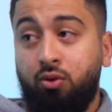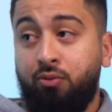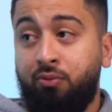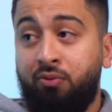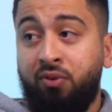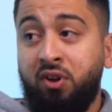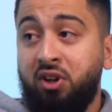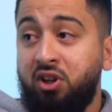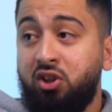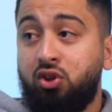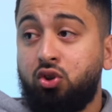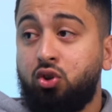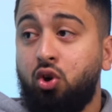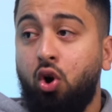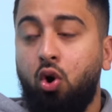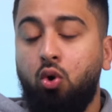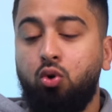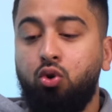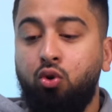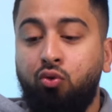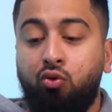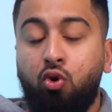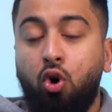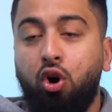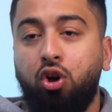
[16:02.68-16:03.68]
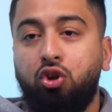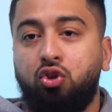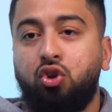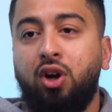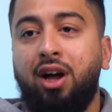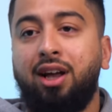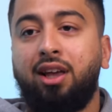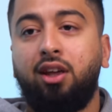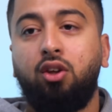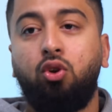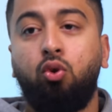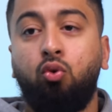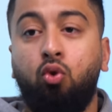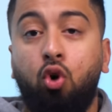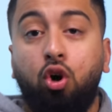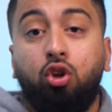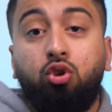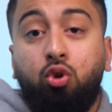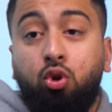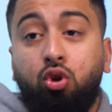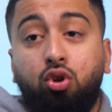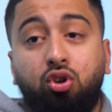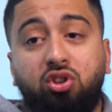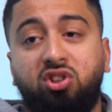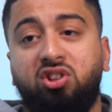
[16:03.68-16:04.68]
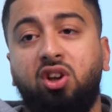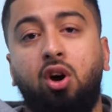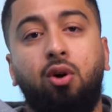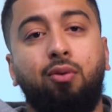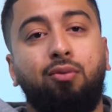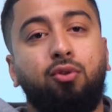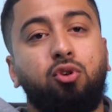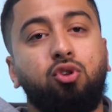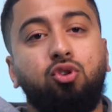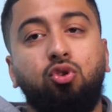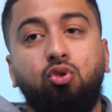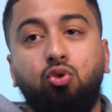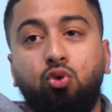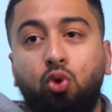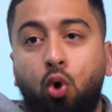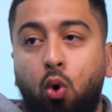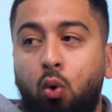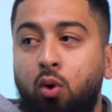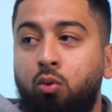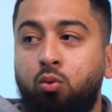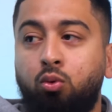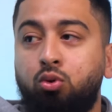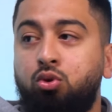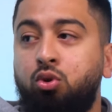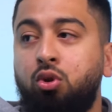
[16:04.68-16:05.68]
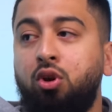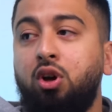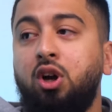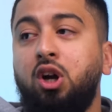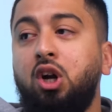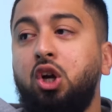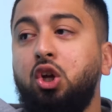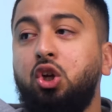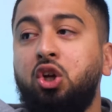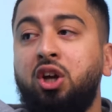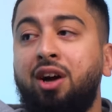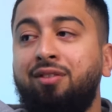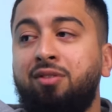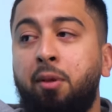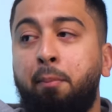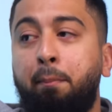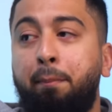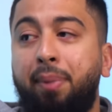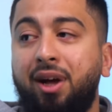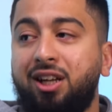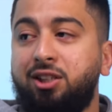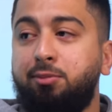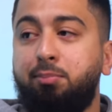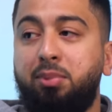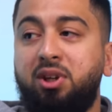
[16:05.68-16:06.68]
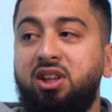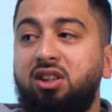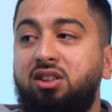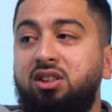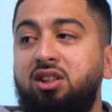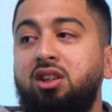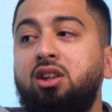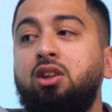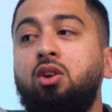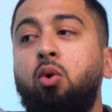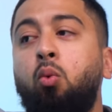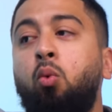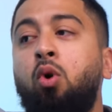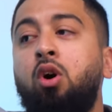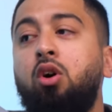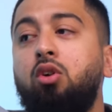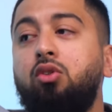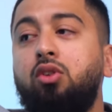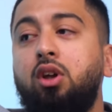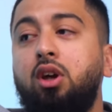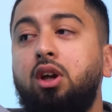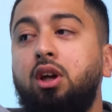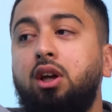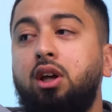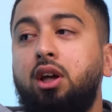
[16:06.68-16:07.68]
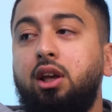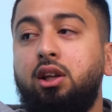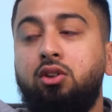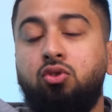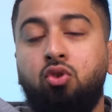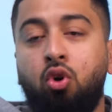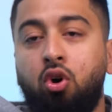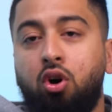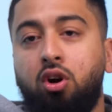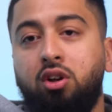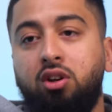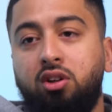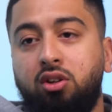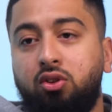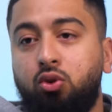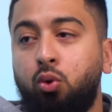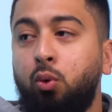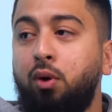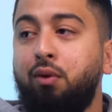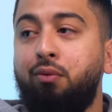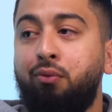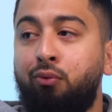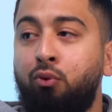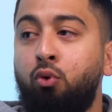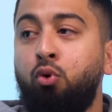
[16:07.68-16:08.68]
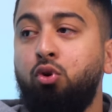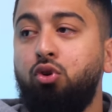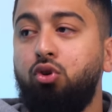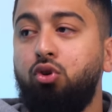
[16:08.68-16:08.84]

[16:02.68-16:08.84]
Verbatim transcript: fitness goal. You've got to drag it. You've got to do it yourself because Yeah, no one yeah. will do it. You can have the best PT in the world. He's not going to do it for